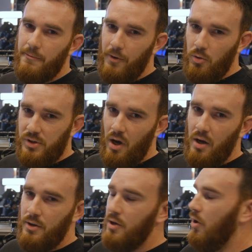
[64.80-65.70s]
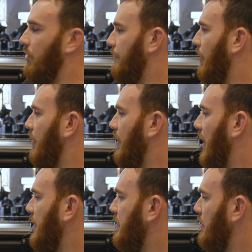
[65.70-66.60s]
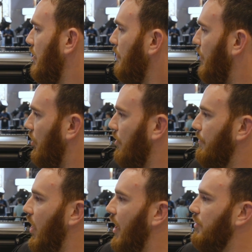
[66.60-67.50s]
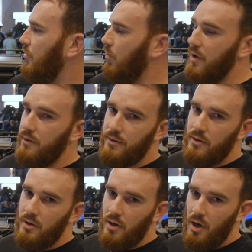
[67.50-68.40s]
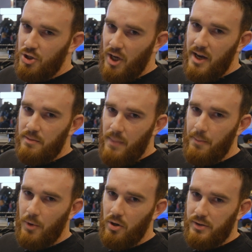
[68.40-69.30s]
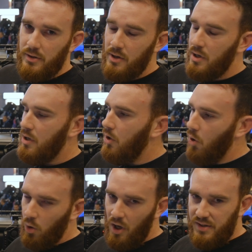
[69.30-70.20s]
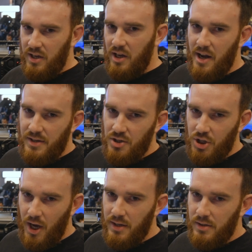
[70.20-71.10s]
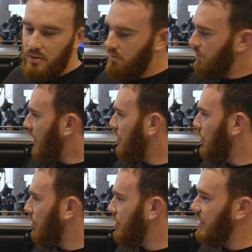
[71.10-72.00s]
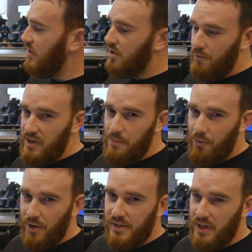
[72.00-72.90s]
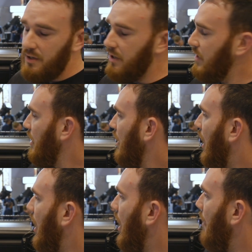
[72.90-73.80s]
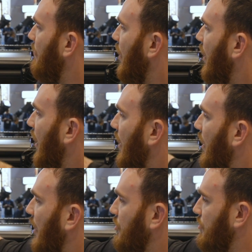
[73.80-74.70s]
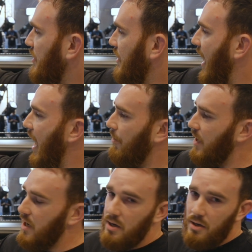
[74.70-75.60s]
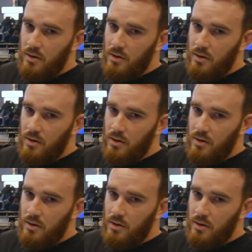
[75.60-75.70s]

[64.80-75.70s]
filter on the front of the lens, but combined with a shaded mac box. All articulated shades in notches, 3D printed, and using the ARRI